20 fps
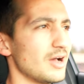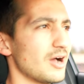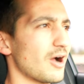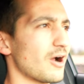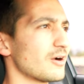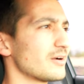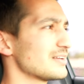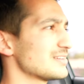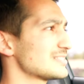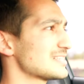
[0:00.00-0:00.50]

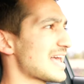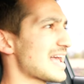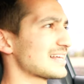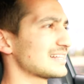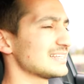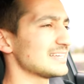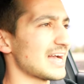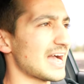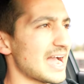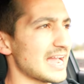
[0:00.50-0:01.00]
aren't
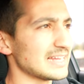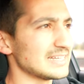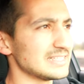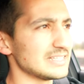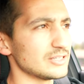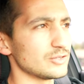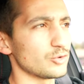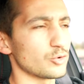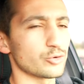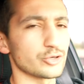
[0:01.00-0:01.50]
exactly
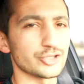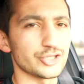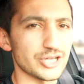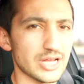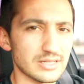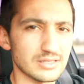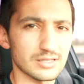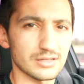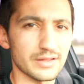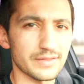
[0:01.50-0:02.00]
ideal or
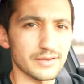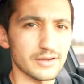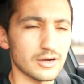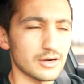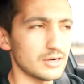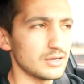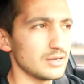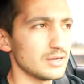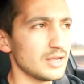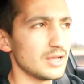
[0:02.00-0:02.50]
gentle on the
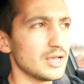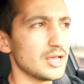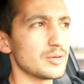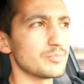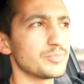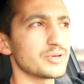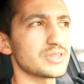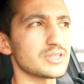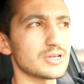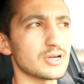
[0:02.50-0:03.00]
car,
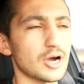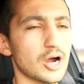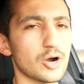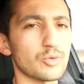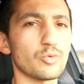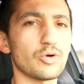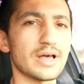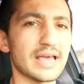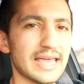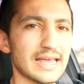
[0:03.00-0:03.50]
but the car
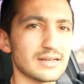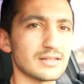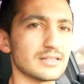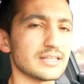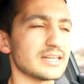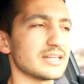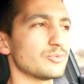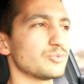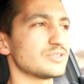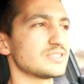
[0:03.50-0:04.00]
will handle
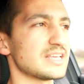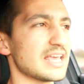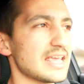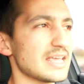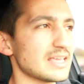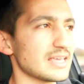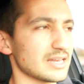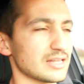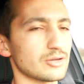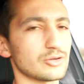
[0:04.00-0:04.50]
it, it will
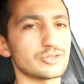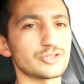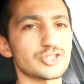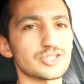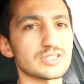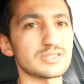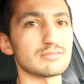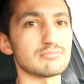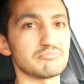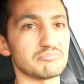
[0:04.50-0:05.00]
take it, it'll
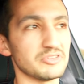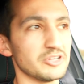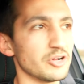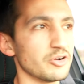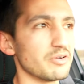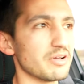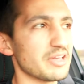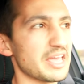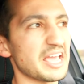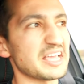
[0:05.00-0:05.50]
just, you
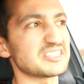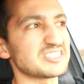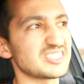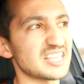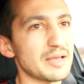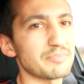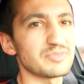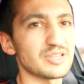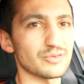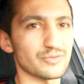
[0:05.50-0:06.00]
know,
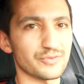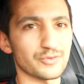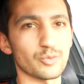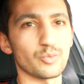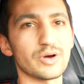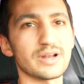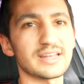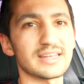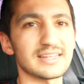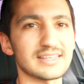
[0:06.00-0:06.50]
accept it for
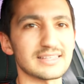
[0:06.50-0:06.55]
what it